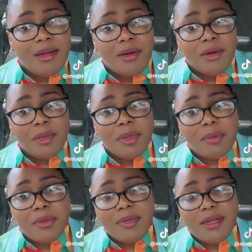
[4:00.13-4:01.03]
or the
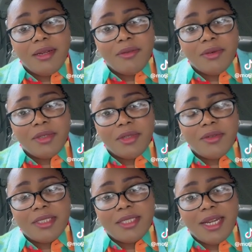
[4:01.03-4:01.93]
people who didn't convert to
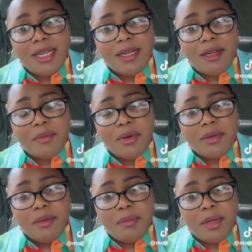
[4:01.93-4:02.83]
Christianity and
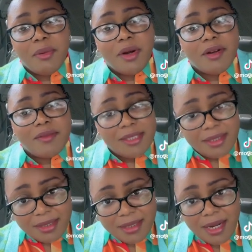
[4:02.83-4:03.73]
be part of the
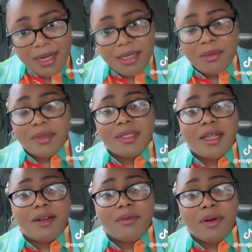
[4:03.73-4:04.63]
society, which a
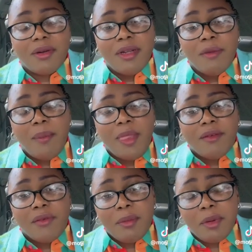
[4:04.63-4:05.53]
lot of our
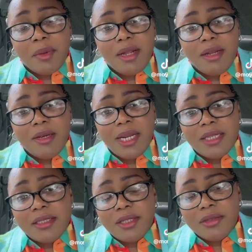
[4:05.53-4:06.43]
free people of color
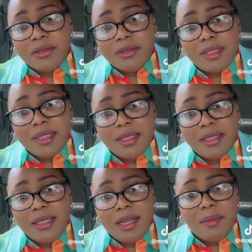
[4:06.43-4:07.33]
ancestors
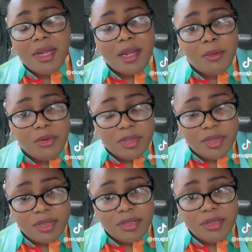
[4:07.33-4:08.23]
did. They became
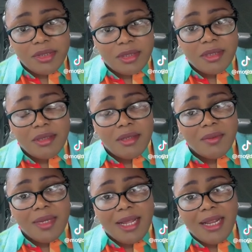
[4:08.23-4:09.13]
Christians.
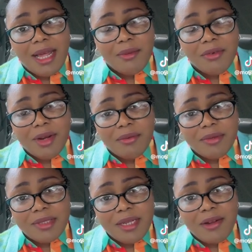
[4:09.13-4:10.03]
We got a lot of
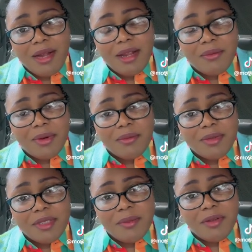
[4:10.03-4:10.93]
reverends. I know I have
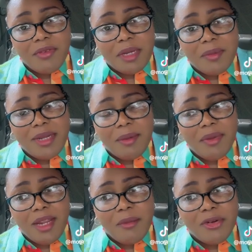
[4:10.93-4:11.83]
reverends in my family. They
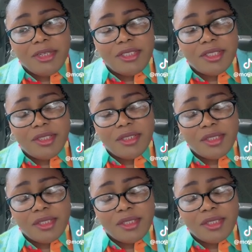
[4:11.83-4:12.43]
became Christians